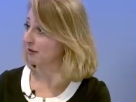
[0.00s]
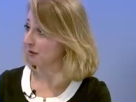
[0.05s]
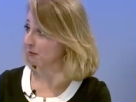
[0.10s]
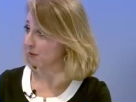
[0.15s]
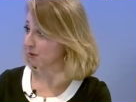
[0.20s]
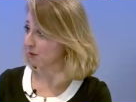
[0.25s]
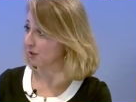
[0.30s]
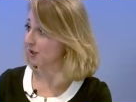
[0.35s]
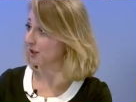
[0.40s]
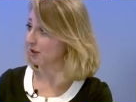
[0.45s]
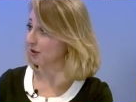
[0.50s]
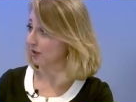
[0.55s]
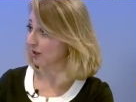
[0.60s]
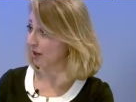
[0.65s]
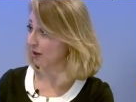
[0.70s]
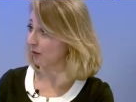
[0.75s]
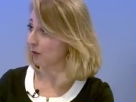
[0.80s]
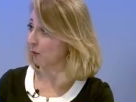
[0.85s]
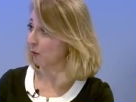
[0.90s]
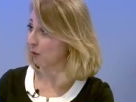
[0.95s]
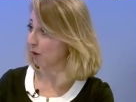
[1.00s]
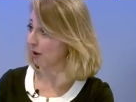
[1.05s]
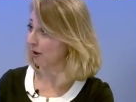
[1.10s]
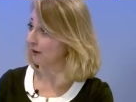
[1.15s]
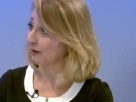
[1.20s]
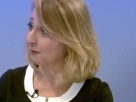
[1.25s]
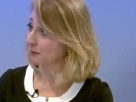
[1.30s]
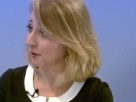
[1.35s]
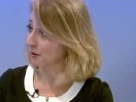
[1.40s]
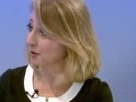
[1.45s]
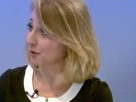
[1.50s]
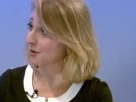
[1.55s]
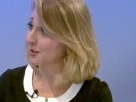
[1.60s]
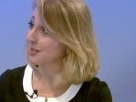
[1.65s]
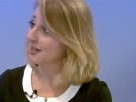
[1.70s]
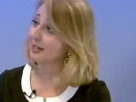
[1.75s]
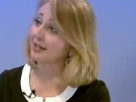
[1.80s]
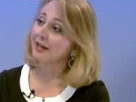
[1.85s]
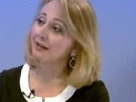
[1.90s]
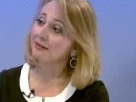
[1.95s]
them to tear down the wall. What you
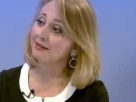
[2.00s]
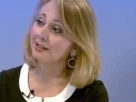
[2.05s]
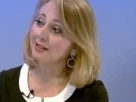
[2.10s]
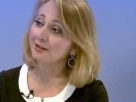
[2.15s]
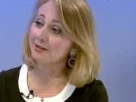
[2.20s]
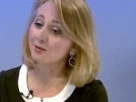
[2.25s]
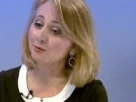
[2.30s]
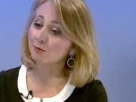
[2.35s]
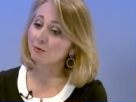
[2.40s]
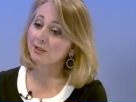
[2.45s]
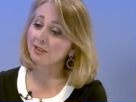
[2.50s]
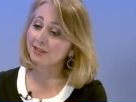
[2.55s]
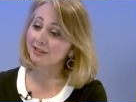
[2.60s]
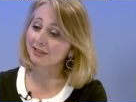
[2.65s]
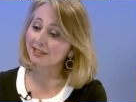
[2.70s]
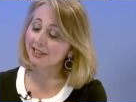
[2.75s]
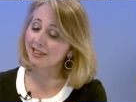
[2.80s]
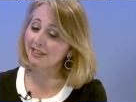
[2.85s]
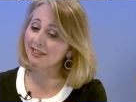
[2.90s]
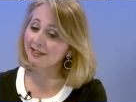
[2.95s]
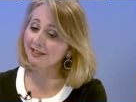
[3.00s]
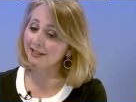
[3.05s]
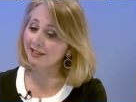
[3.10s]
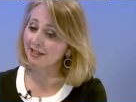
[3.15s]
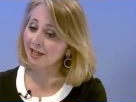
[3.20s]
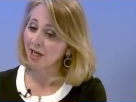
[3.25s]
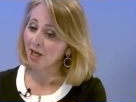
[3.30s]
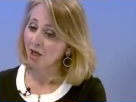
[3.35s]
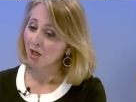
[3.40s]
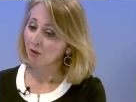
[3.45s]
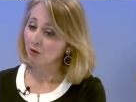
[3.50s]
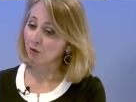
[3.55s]
said, I think, is really a key exactly.